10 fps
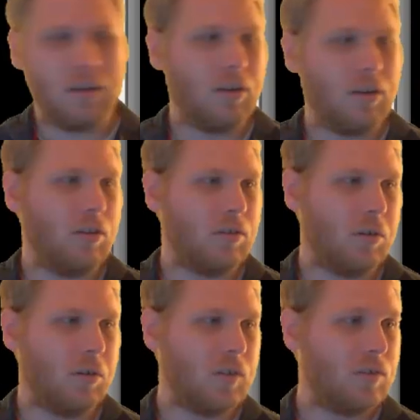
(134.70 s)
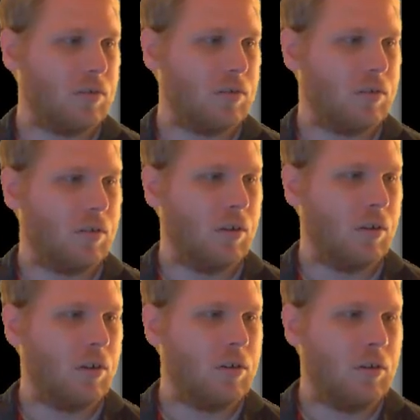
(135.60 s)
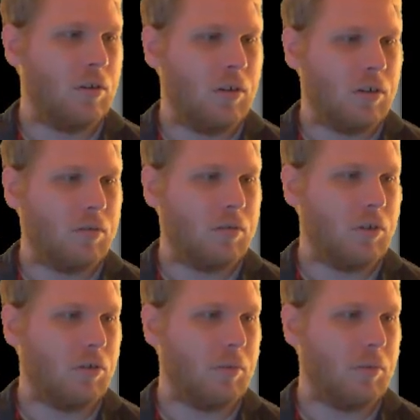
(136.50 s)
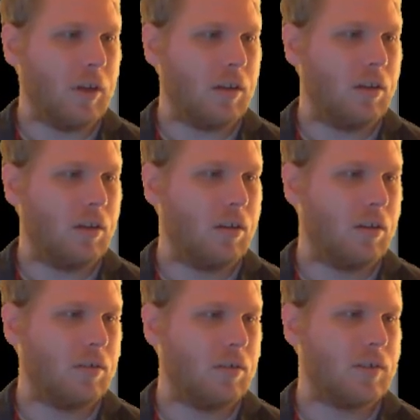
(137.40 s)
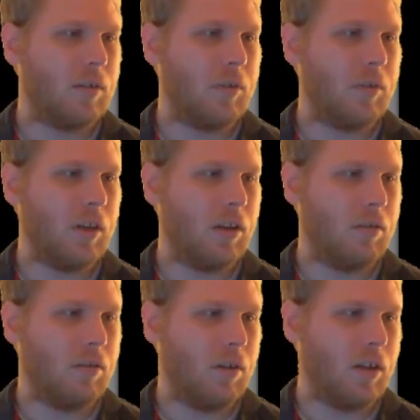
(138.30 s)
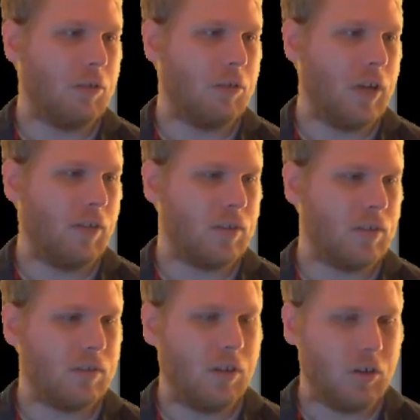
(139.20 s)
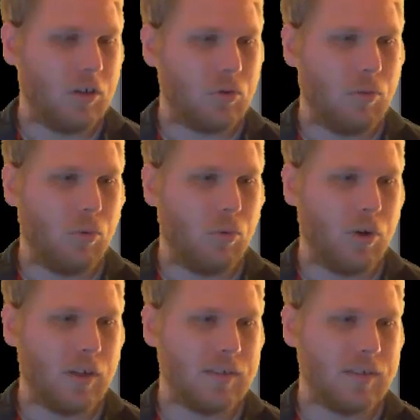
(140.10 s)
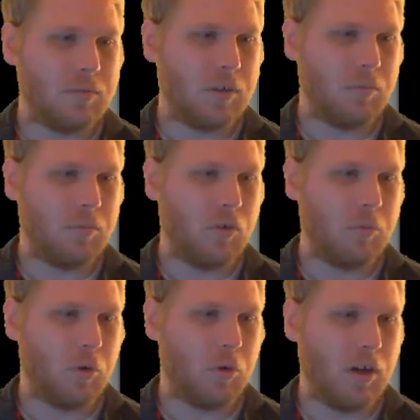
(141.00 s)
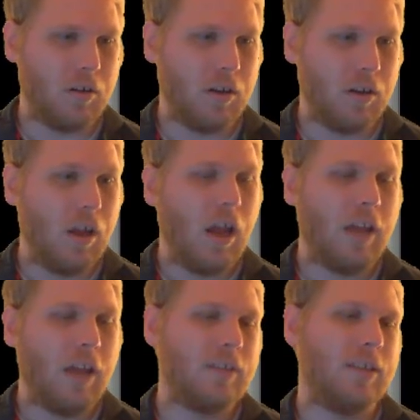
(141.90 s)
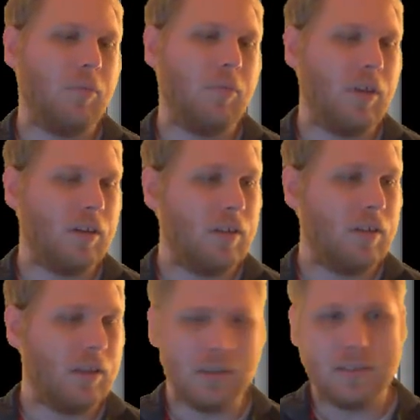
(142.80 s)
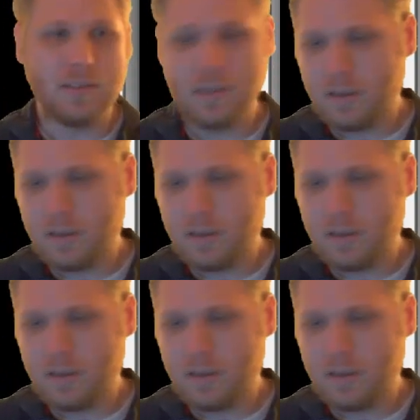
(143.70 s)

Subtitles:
here, you'll notice, we make something, and again we have these control points and we can move them around, and the same thing is